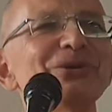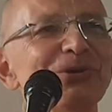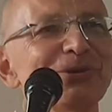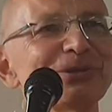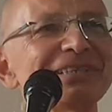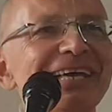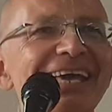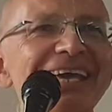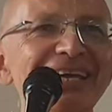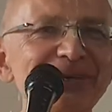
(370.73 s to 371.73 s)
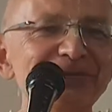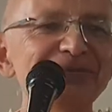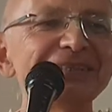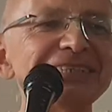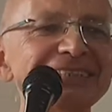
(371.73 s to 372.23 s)
Lord, if
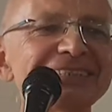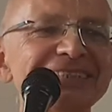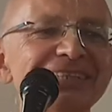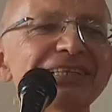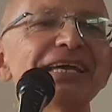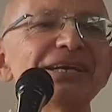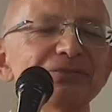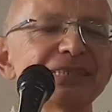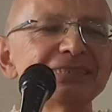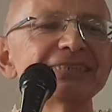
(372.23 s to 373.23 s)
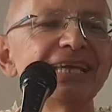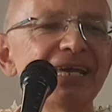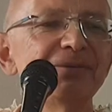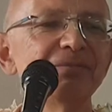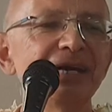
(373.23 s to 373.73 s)
we still have the
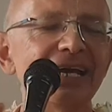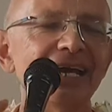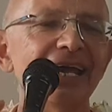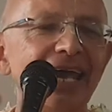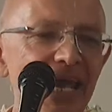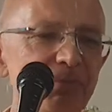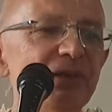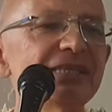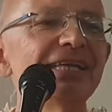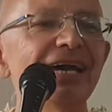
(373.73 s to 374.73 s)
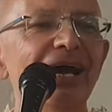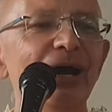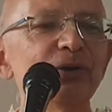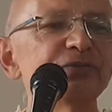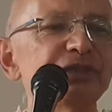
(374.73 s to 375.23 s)
same habit
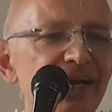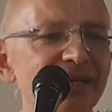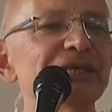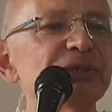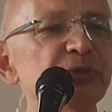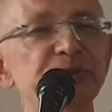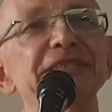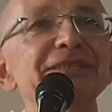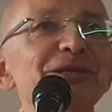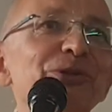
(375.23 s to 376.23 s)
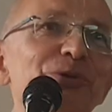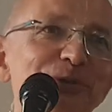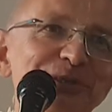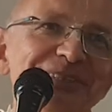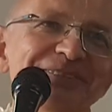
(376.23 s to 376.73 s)
of trying to see the Lord.